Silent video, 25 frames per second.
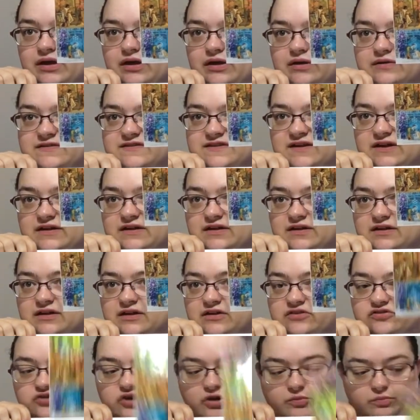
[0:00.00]
started in the
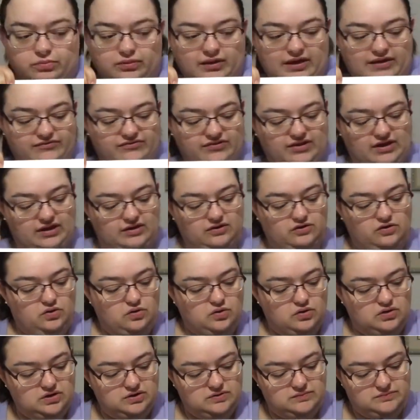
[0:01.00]
top left hand
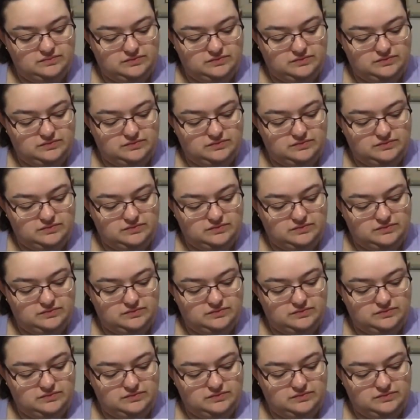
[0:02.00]
corner,